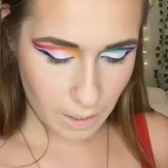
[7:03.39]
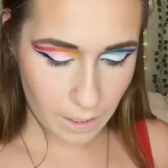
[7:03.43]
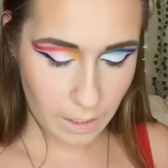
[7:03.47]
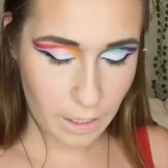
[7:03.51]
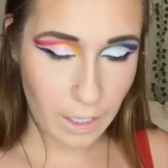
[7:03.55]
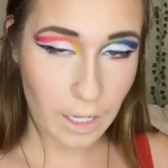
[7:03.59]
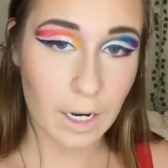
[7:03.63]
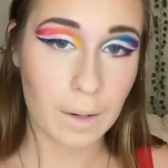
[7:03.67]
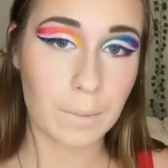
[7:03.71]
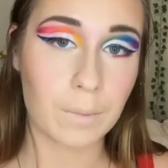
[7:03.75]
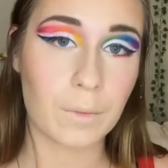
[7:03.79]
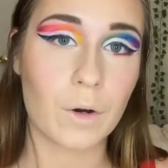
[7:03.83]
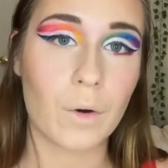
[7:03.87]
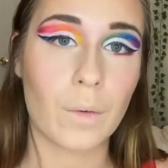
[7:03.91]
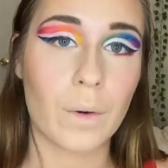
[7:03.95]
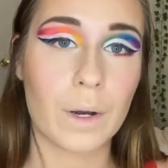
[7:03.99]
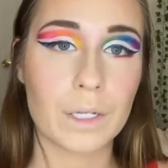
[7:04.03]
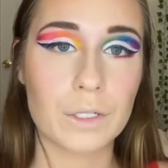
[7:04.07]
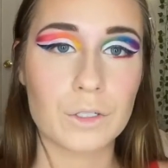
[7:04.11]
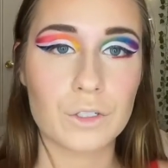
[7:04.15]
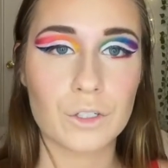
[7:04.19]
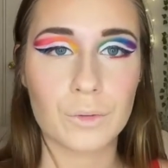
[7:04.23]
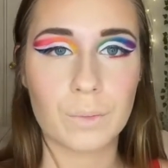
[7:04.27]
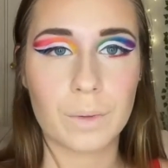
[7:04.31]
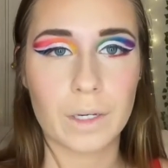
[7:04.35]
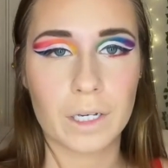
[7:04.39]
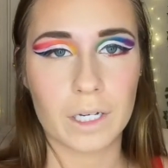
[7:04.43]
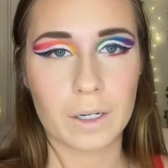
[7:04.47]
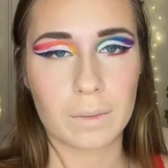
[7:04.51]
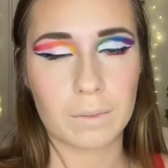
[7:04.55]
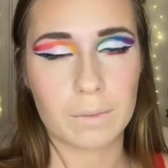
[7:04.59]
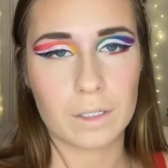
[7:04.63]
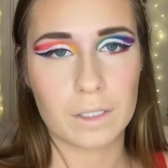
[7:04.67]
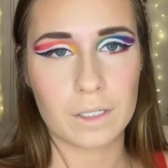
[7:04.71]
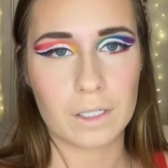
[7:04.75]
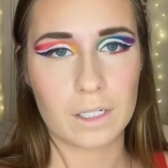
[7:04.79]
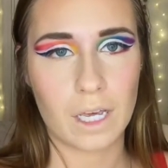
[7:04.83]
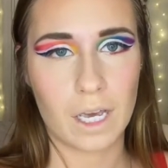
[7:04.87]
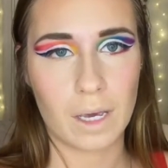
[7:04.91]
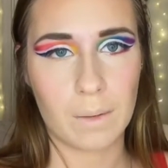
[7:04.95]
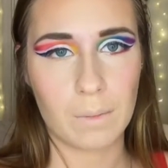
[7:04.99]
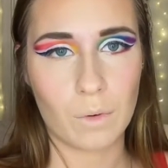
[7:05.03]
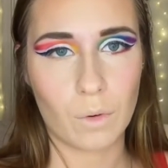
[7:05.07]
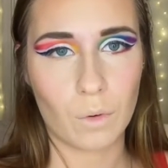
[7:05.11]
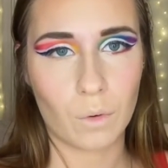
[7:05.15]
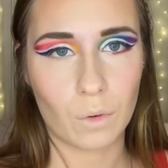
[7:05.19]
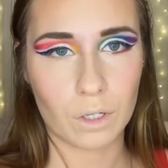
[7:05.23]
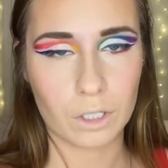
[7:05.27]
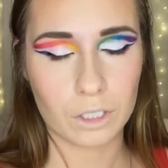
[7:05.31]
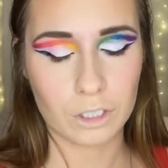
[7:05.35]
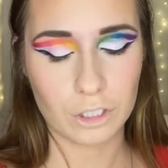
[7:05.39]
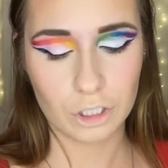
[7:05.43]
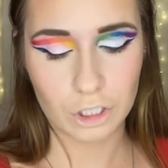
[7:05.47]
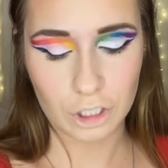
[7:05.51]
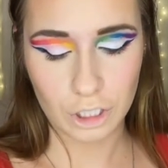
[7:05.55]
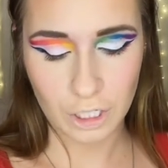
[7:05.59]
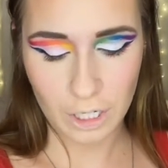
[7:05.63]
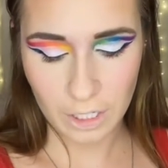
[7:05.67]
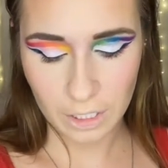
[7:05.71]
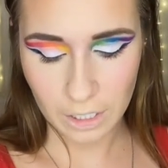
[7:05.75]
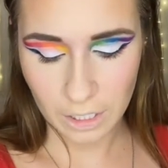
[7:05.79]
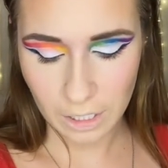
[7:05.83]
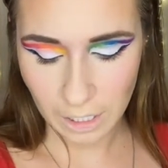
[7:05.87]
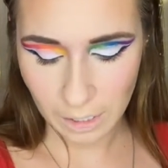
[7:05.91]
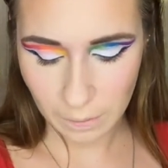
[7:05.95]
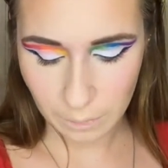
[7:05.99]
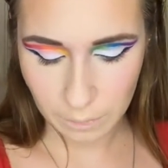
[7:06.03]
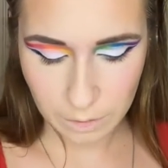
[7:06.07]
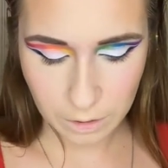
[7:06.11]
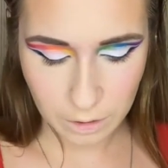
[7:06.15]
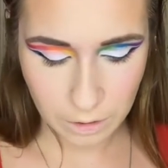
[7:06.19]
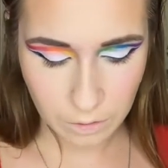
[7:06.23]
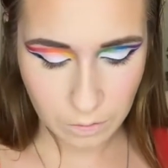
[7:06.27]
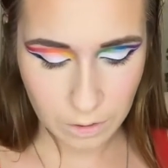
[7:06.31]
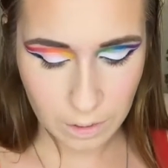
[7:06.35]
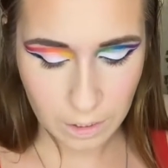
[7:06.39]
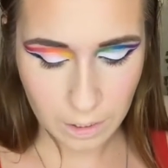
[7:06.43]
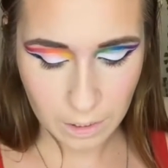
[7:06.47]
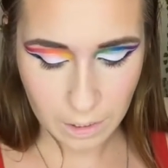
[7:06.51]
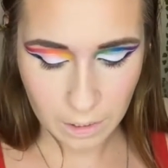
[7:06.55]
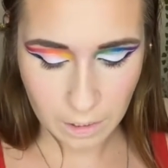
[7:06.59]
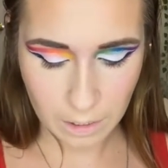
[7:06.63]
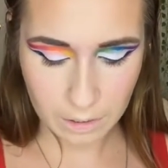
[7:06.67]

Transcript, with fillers: And then I'm going to pick up the same orange shade that I was using.